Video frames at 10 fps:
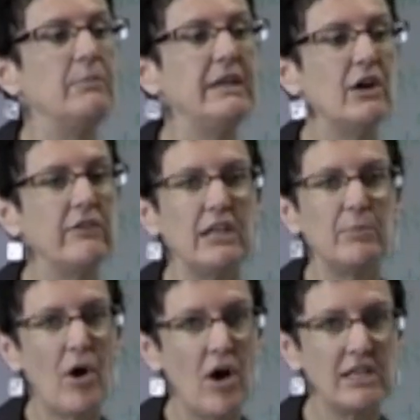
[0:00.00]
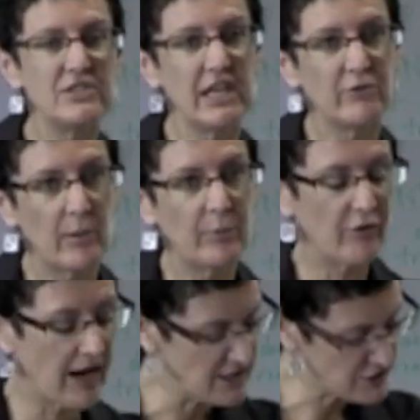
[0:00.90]
beyond the apology and
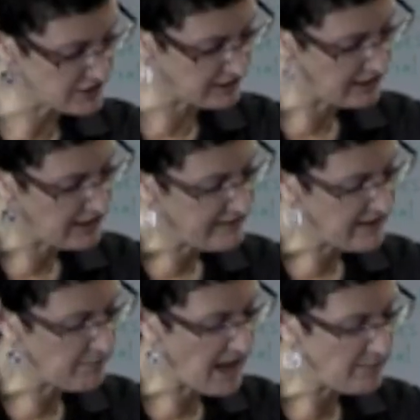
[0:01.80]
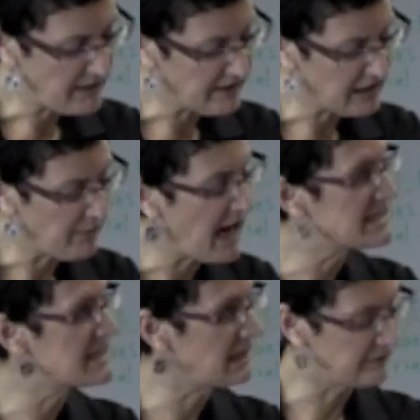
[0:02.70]
reparation that may be in the
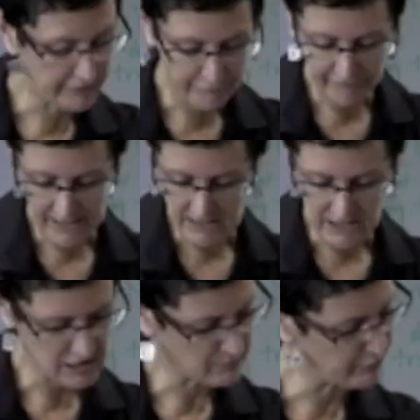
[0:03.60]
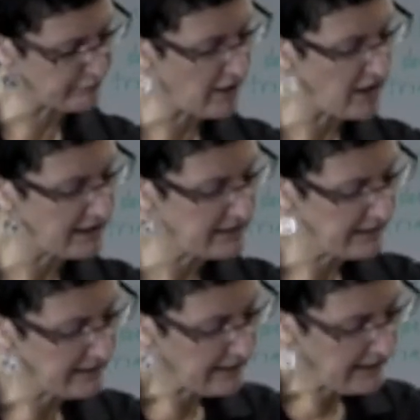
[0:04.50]
capacity of the offender to provide
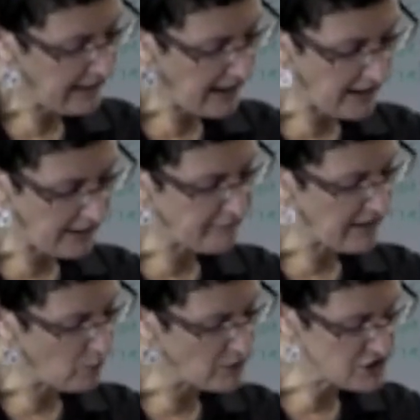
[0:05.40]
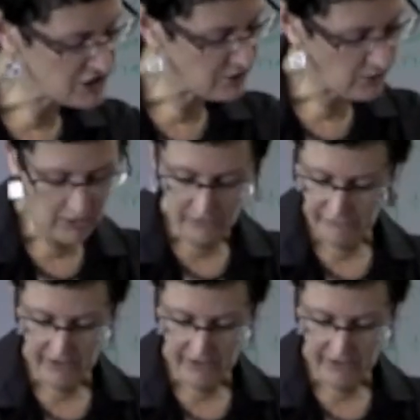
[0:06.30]
uh, if they wish to or if